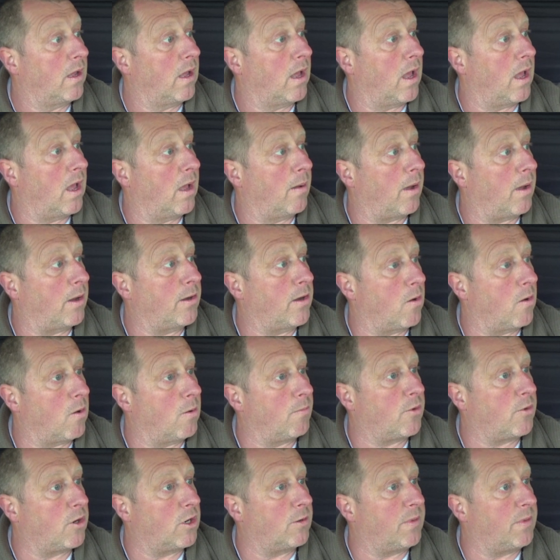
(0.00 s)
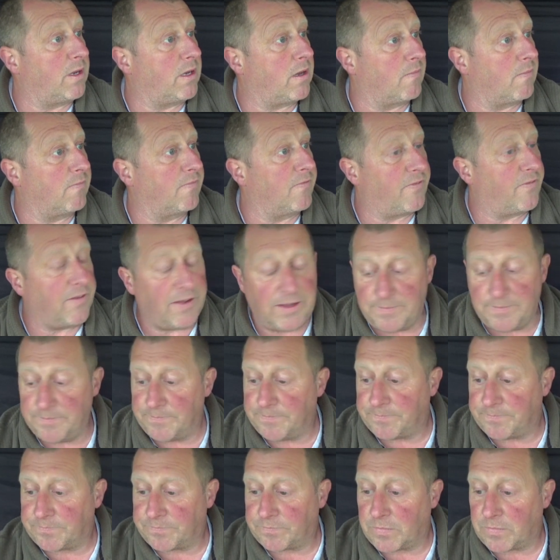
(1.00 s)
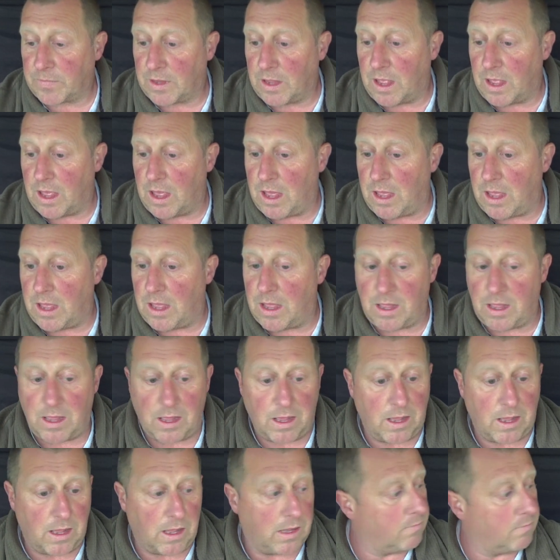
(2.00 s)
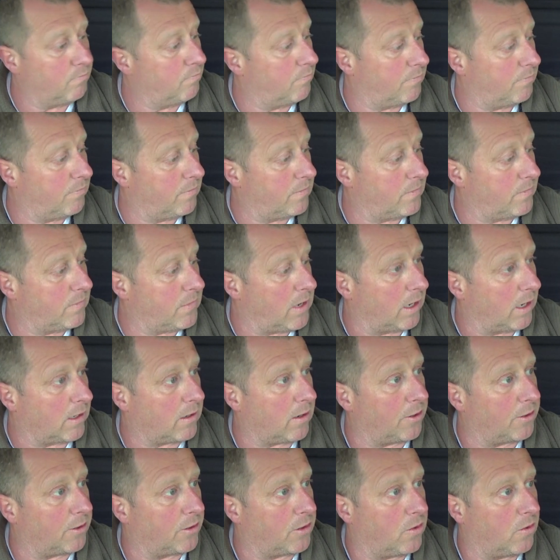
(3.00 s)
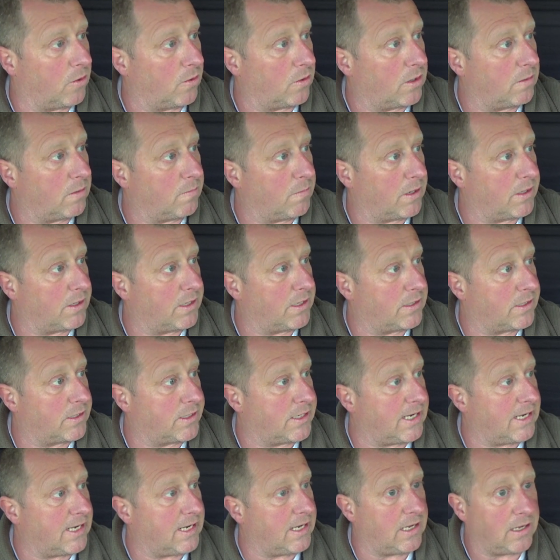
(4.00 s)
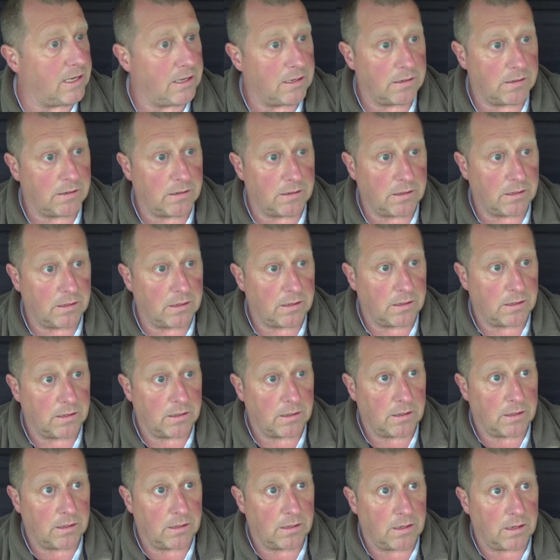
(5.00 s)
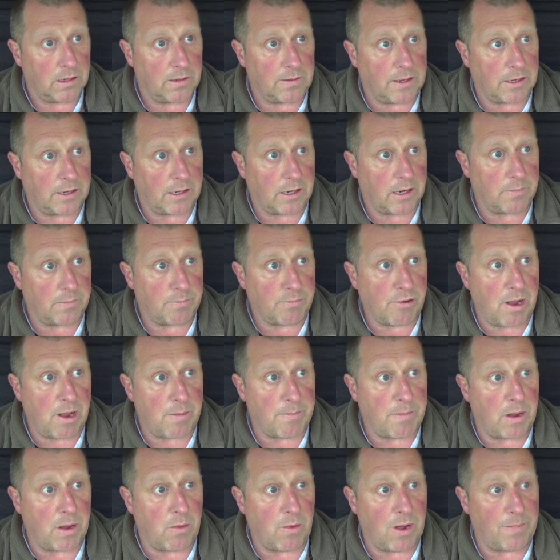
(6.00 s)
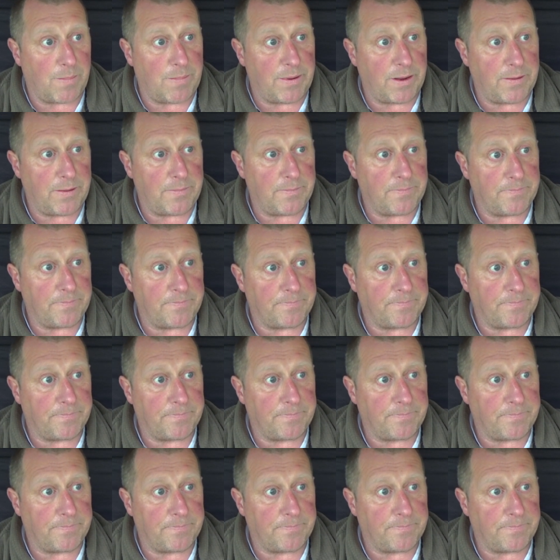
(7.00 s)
Uh, I know I'm going to be comfy. Uh, I've got to cook my tea and I'm going to prep my weapon